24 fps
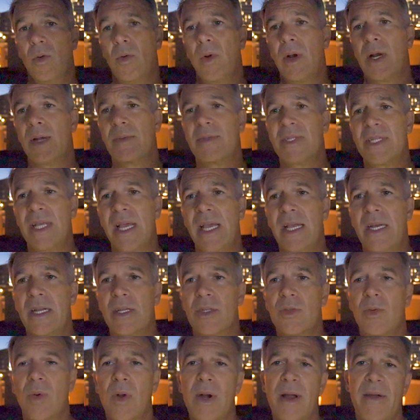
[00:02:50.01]
what I'm saying
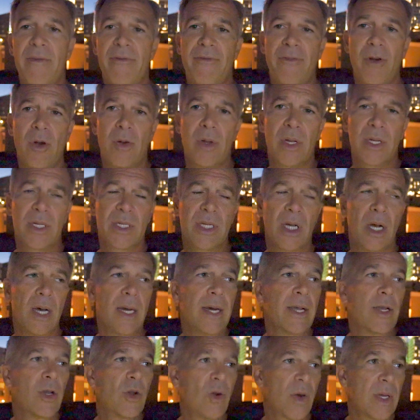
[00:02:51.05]
is what I focus on
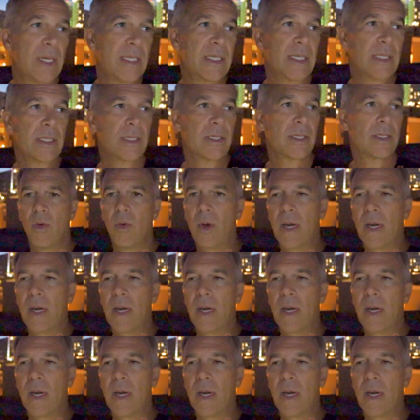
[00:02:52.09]
increases.